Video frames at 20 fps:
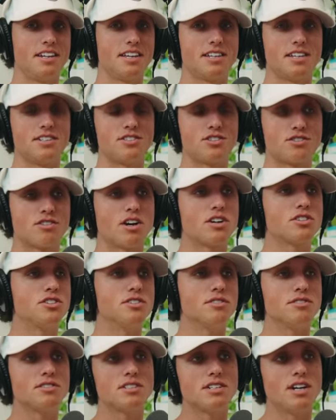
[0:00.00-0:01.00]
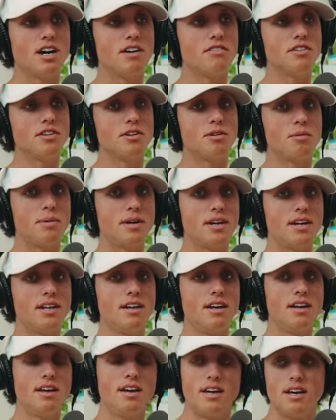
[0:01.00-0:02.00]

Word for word: like instructional stuff a little bit.